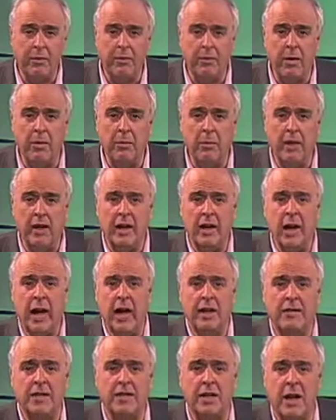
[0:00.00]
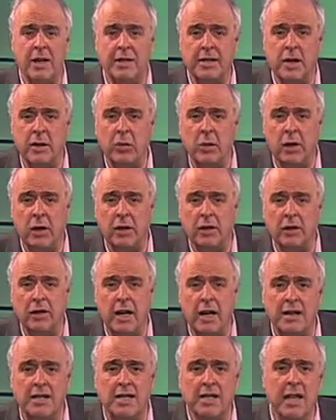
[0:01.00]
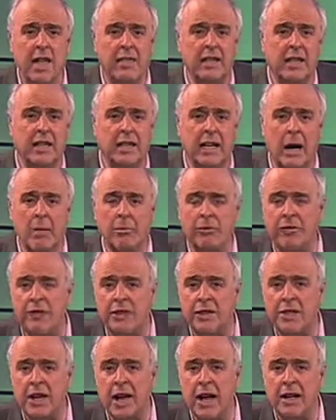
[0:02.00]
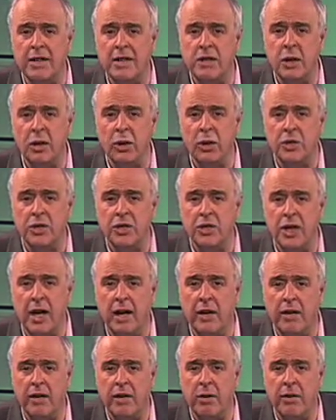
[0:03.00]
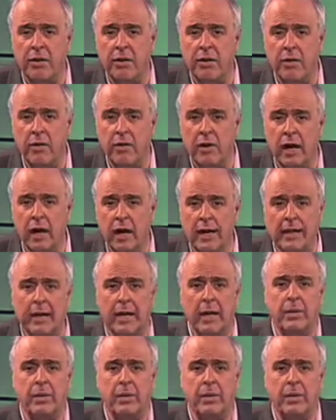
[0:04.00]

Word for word: uh, from the advertising world. Uh, Southern Comfort has launched a new Through the Line